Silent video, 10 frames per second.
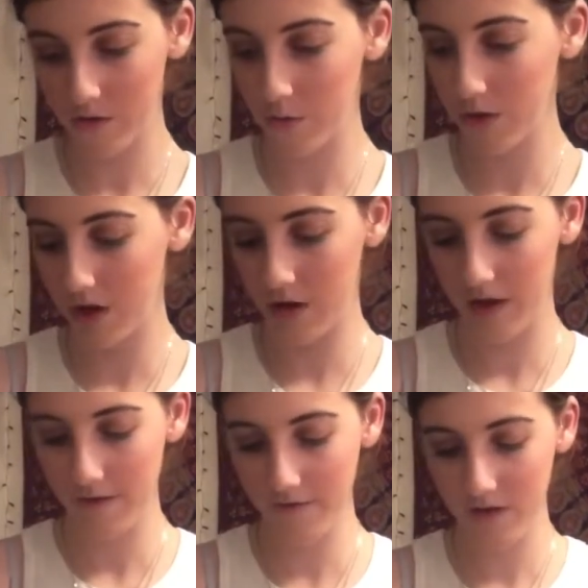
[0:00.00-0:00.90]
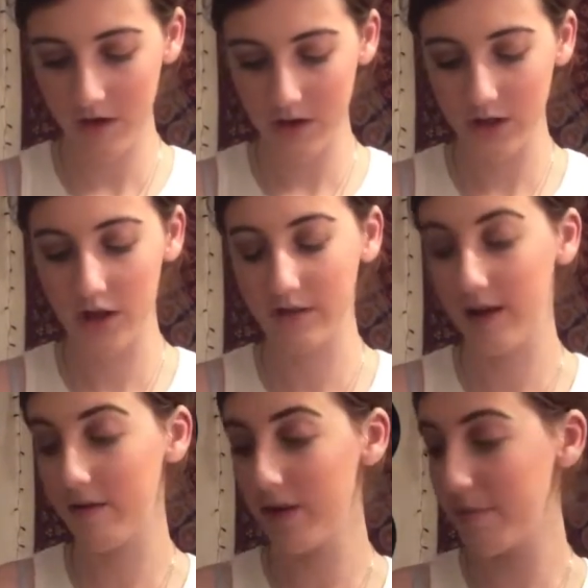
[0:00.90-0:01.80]
although they've shut
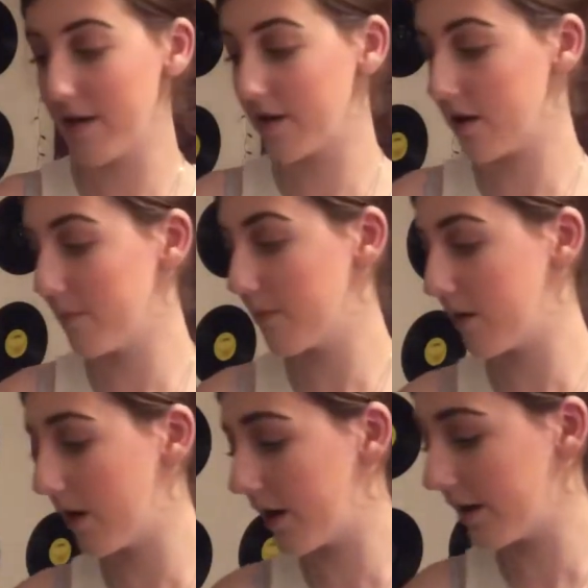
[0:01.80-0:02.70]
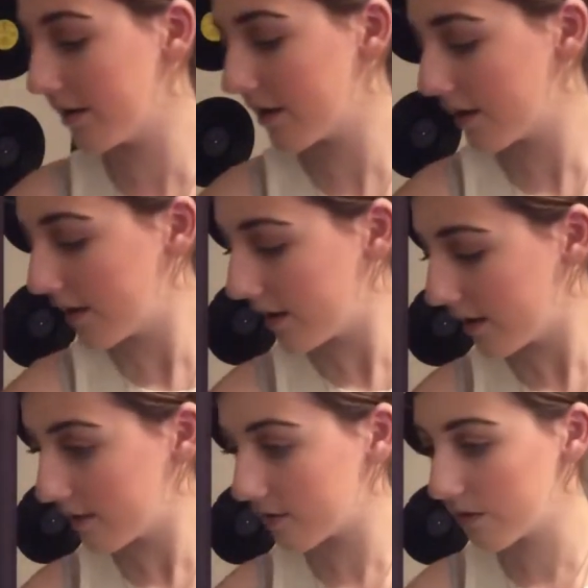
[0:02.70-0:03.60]
down their makeup line.
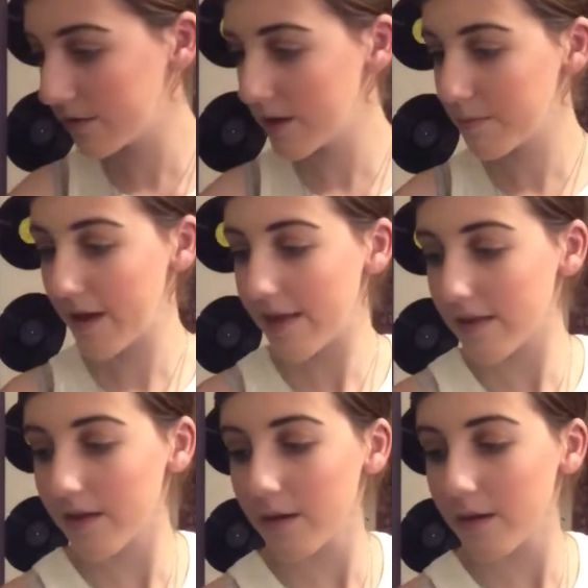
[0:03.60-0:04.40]
It's not really the best.